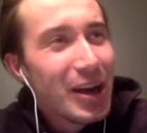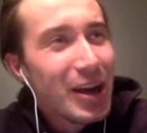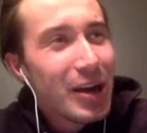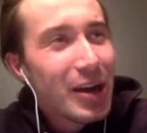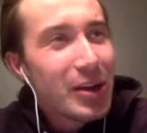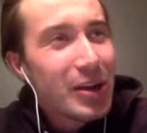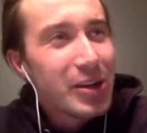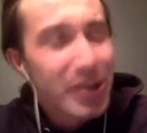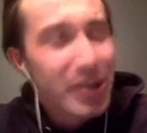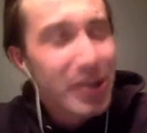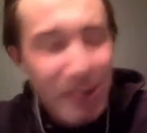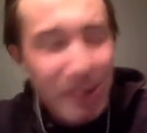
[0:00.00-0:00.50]

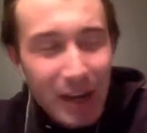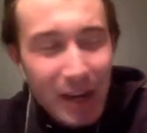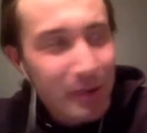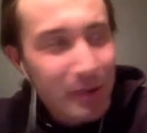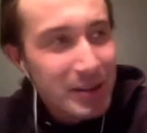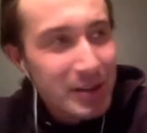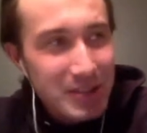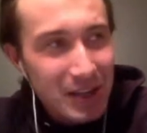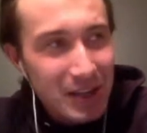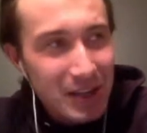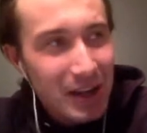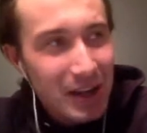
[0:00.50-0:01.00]
you know
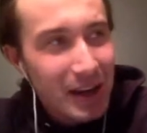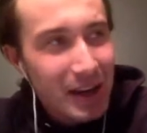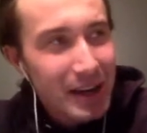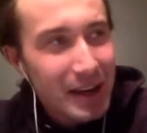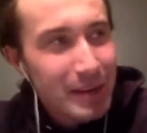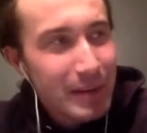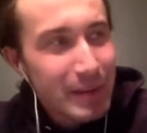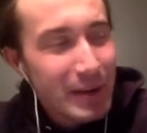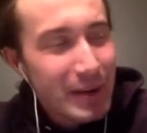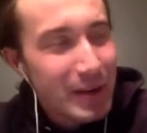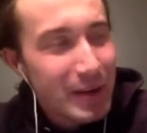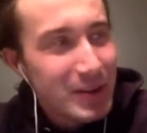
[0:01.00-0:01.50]
he's
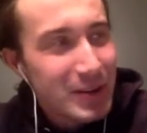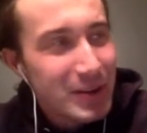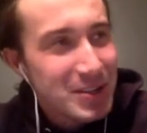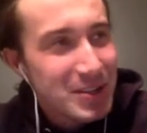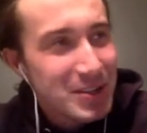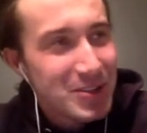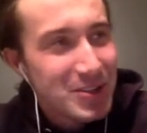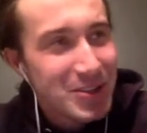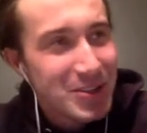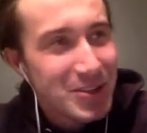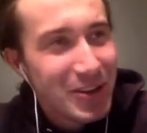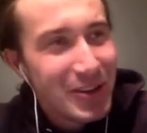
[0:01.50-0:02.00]
lying because
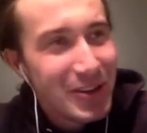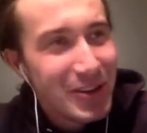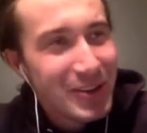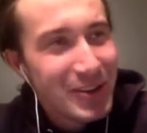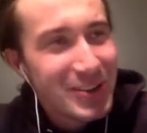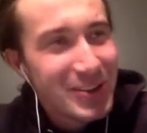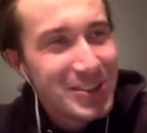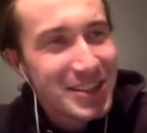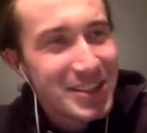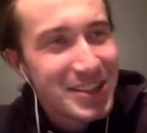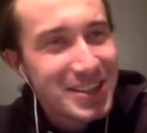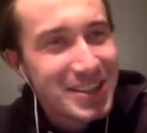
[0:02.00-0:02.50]
as soon
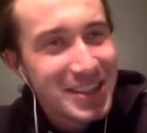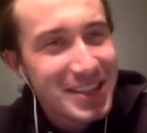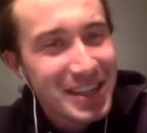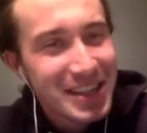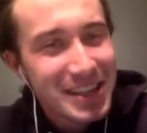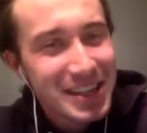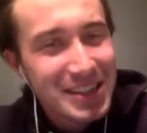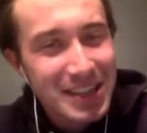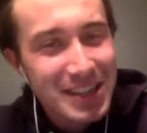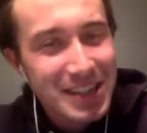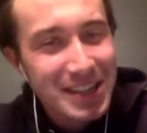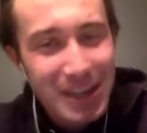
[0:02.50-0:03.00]
as he
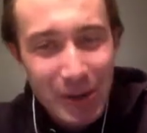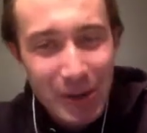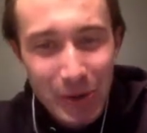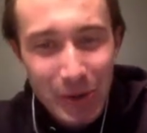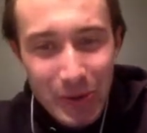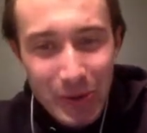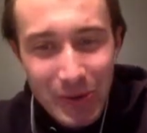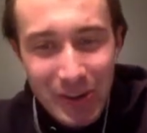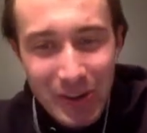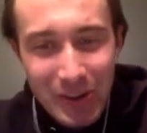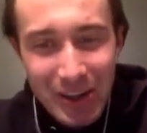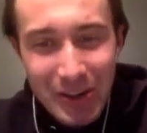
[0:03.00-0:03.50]
sees a
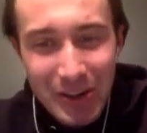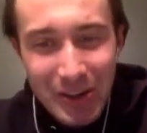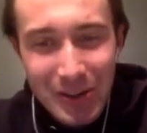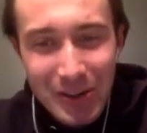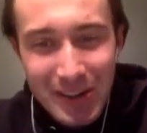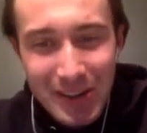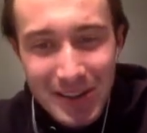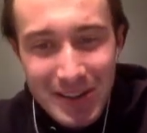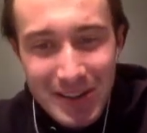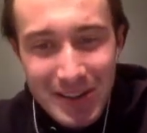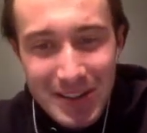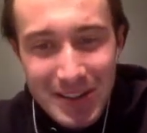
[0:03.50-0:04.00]
good deal
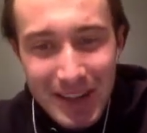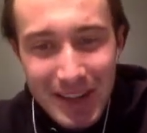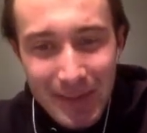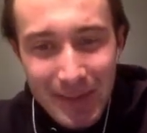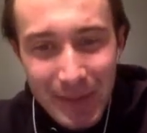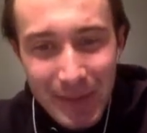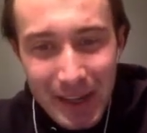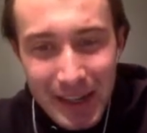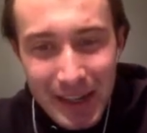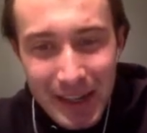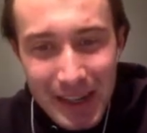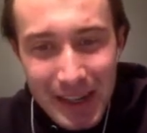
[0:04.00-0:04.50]
on
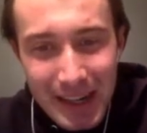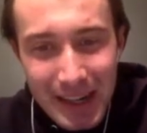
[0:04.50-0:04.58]
something,